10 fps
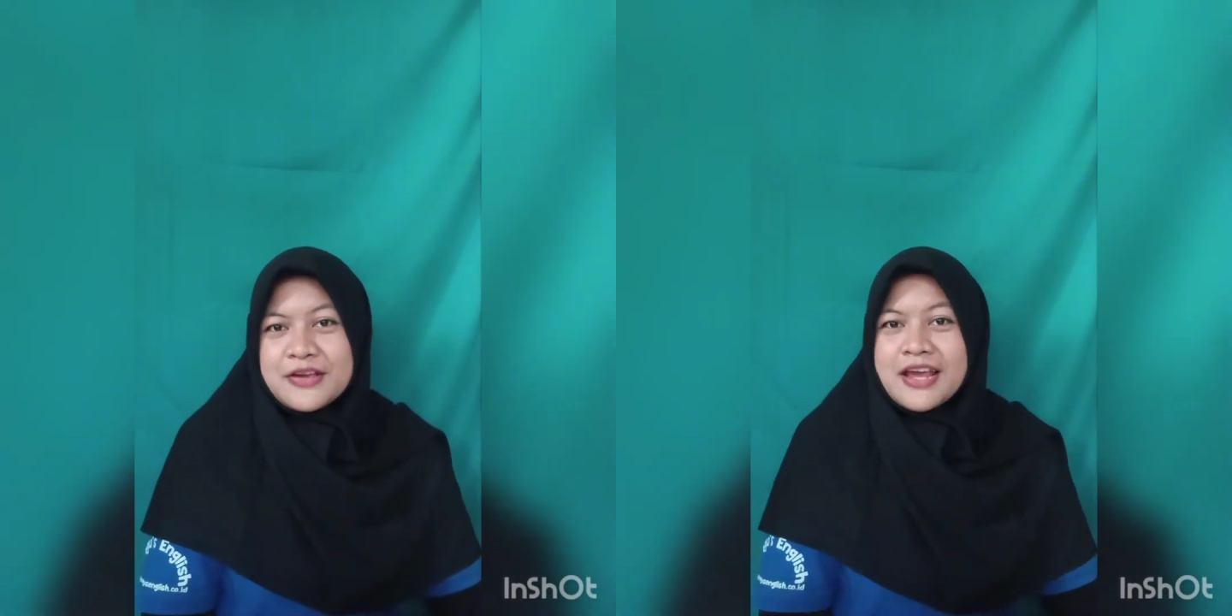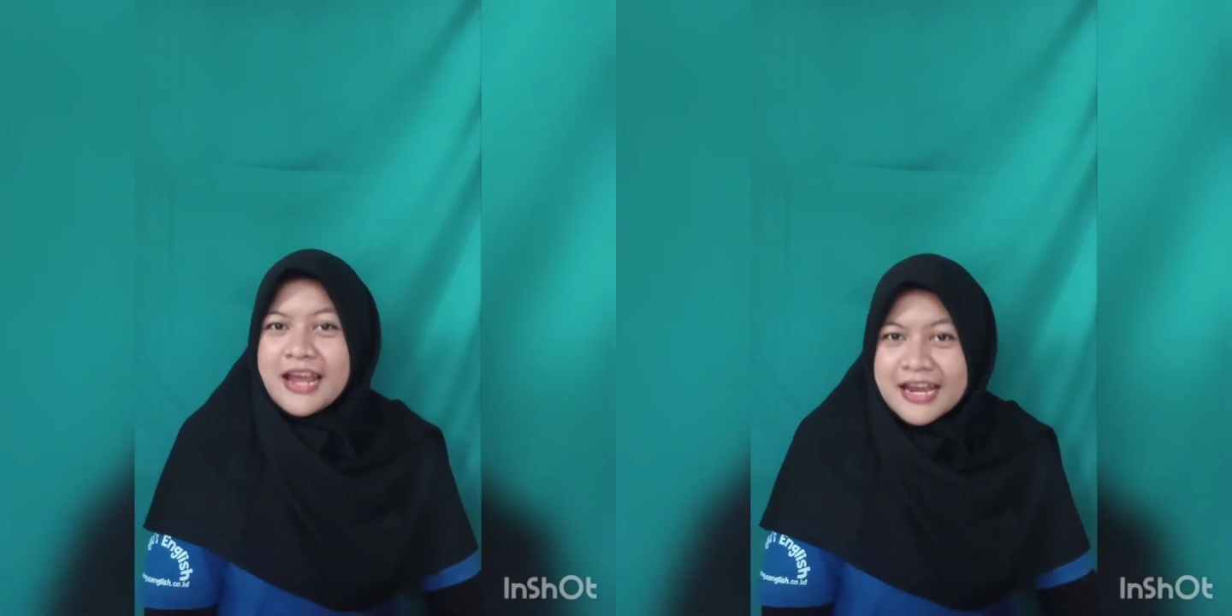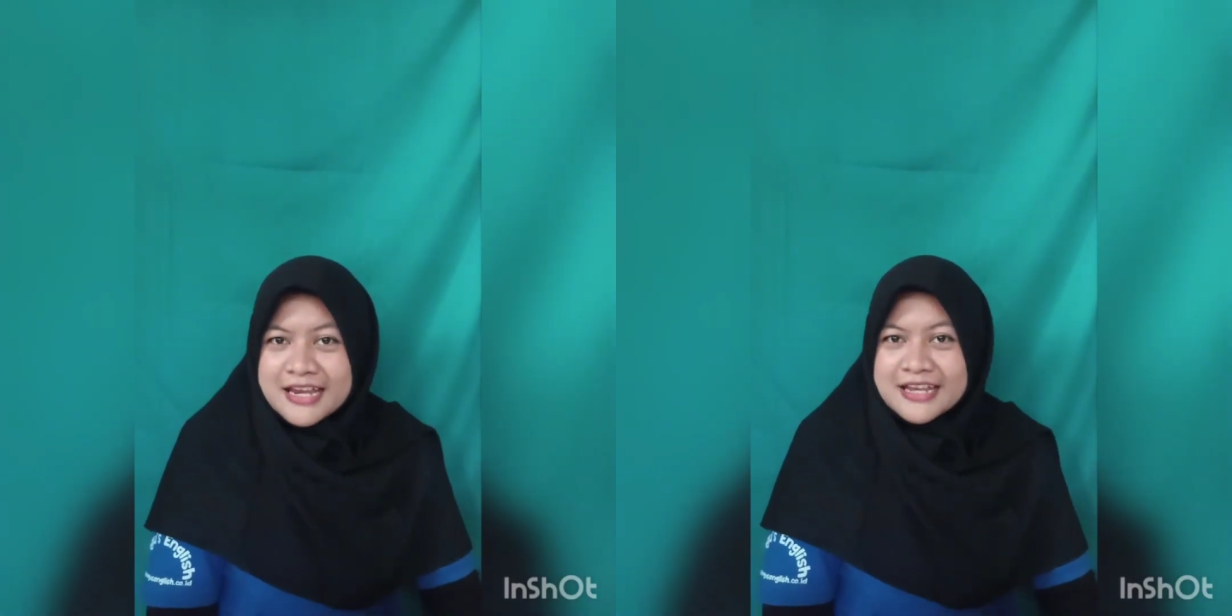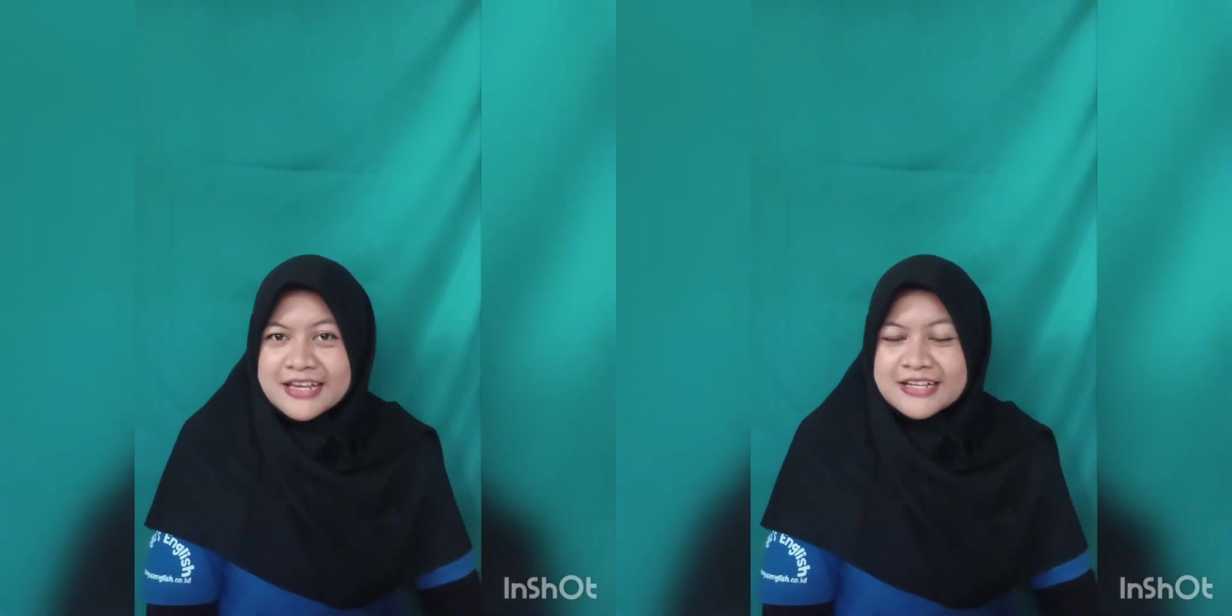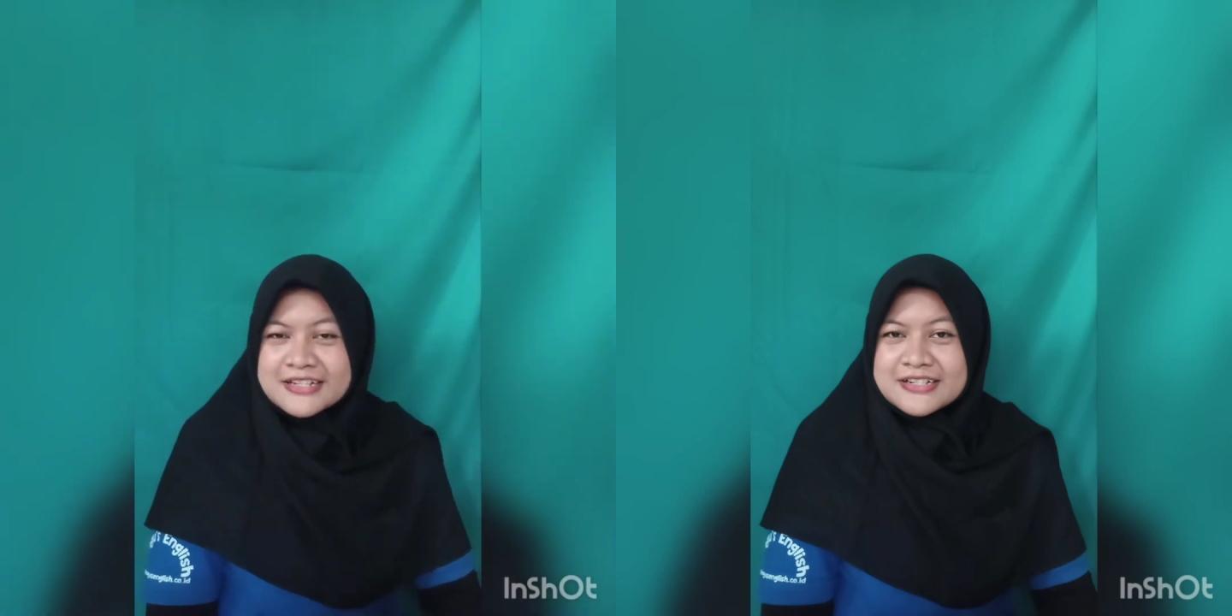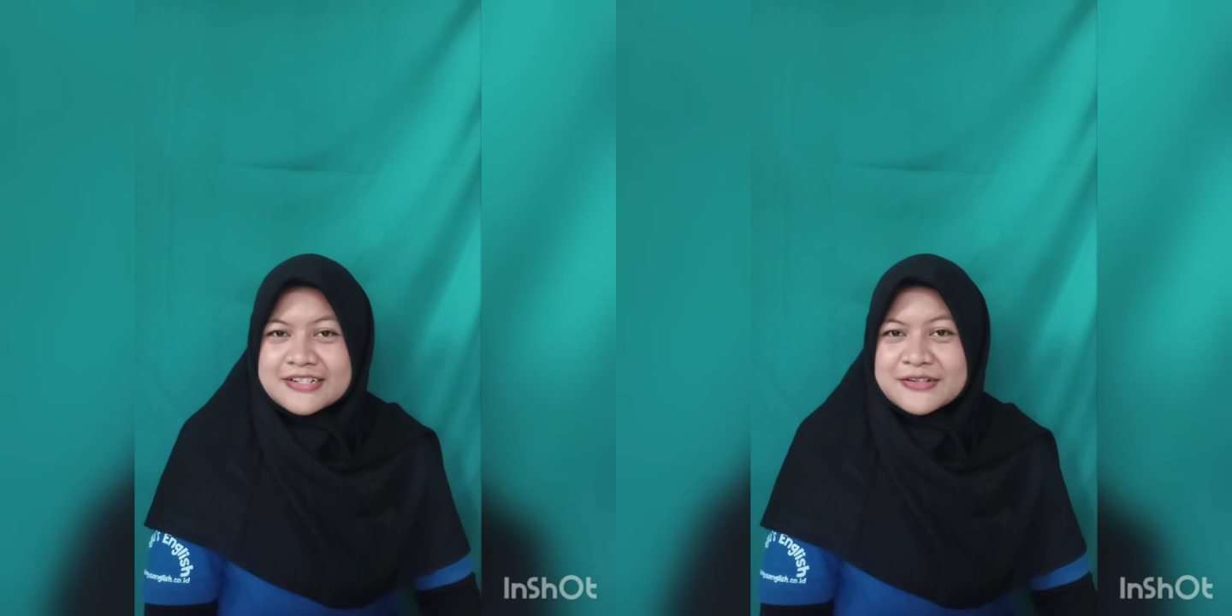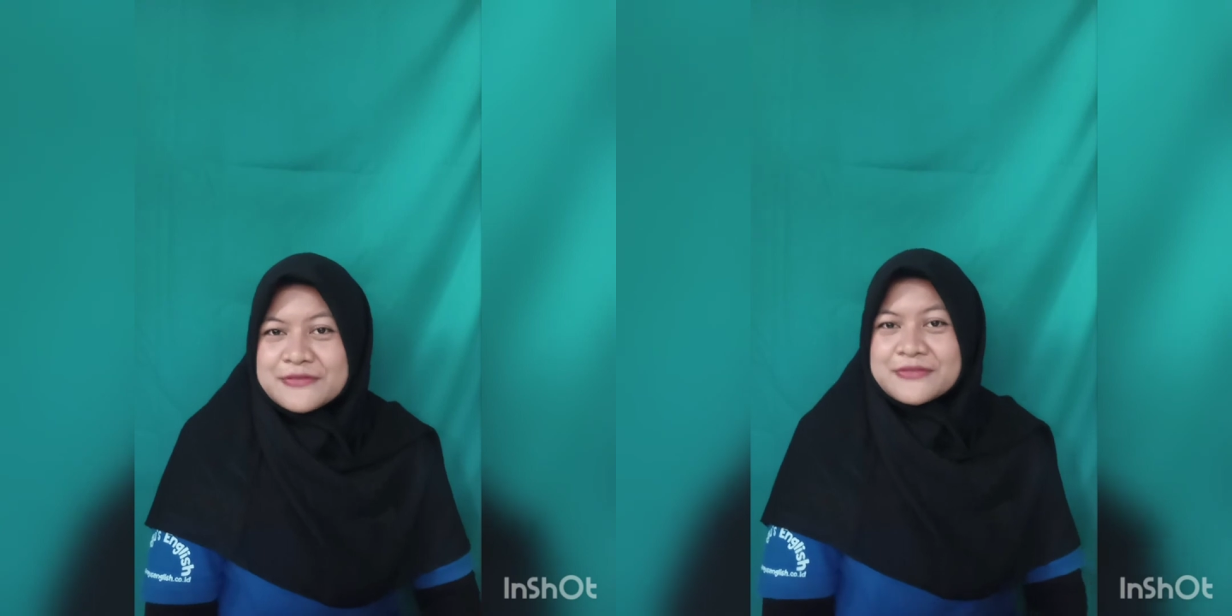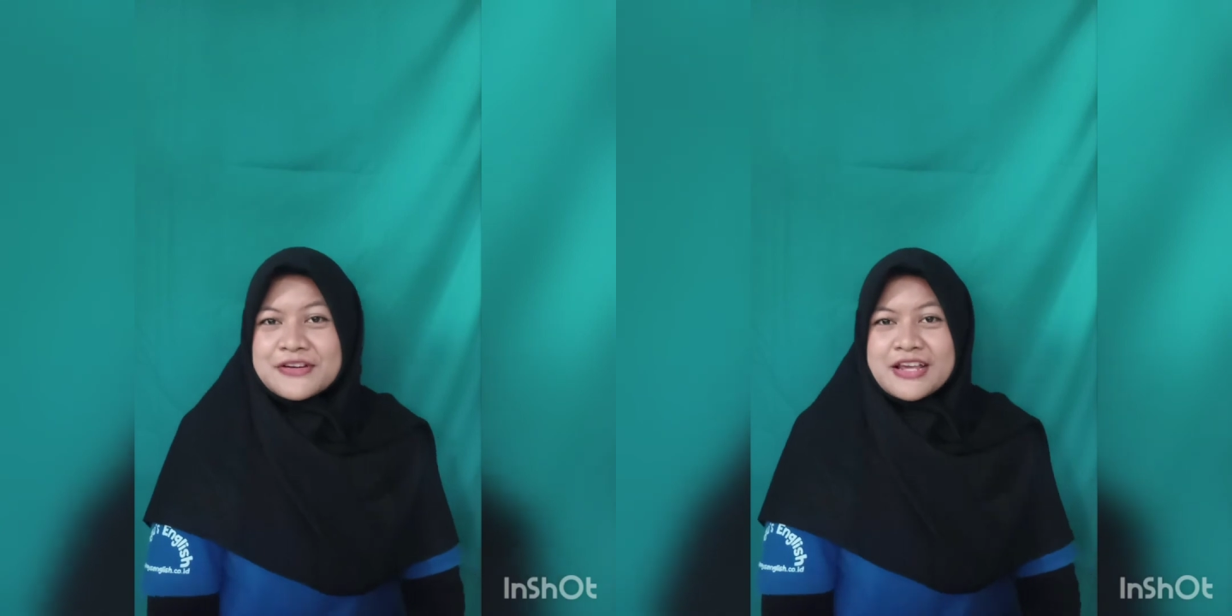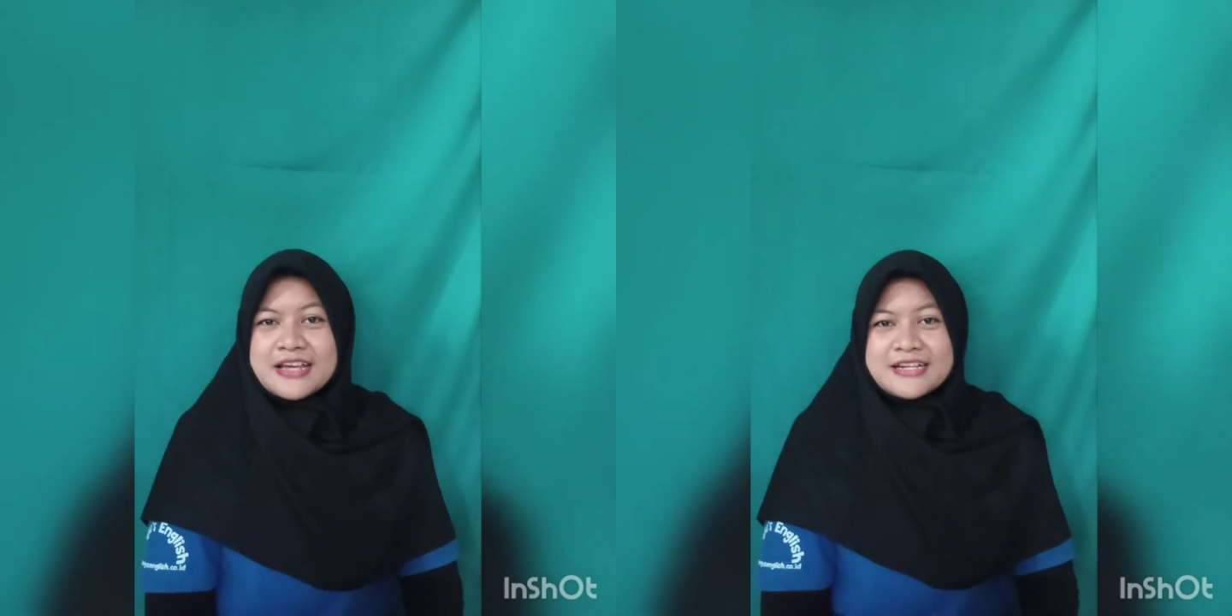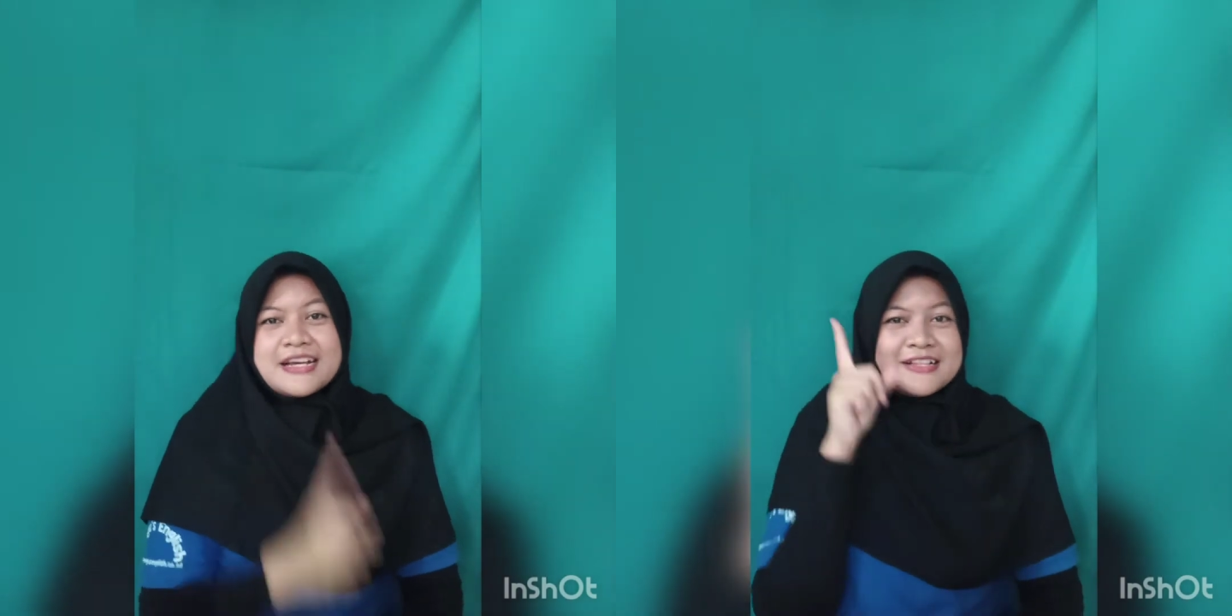okay? Don't
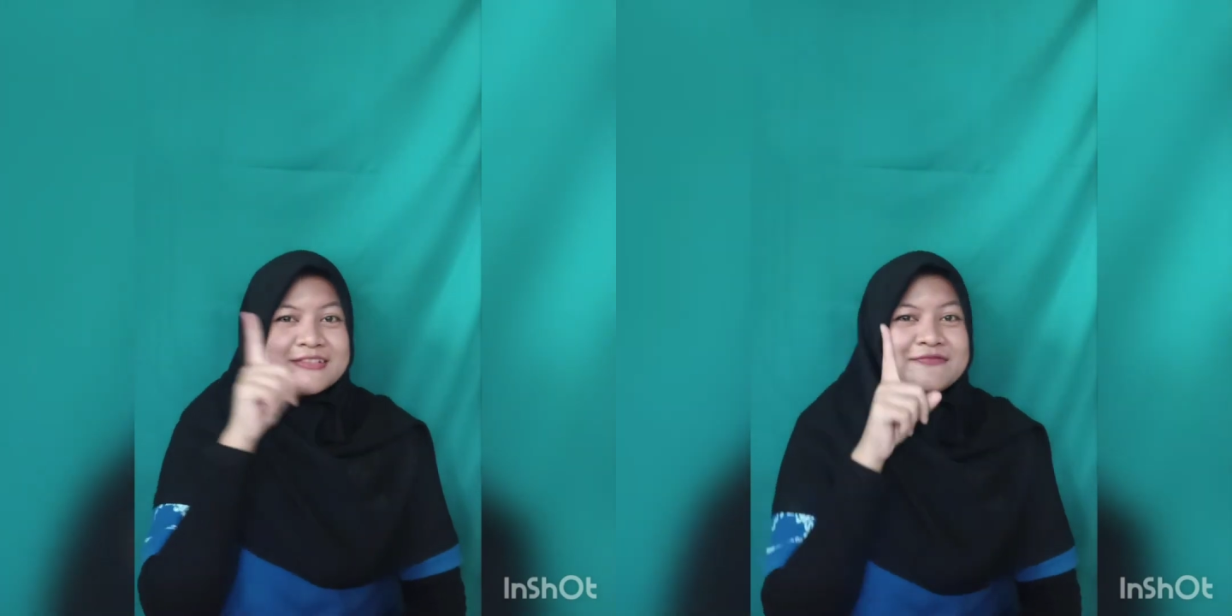forget that.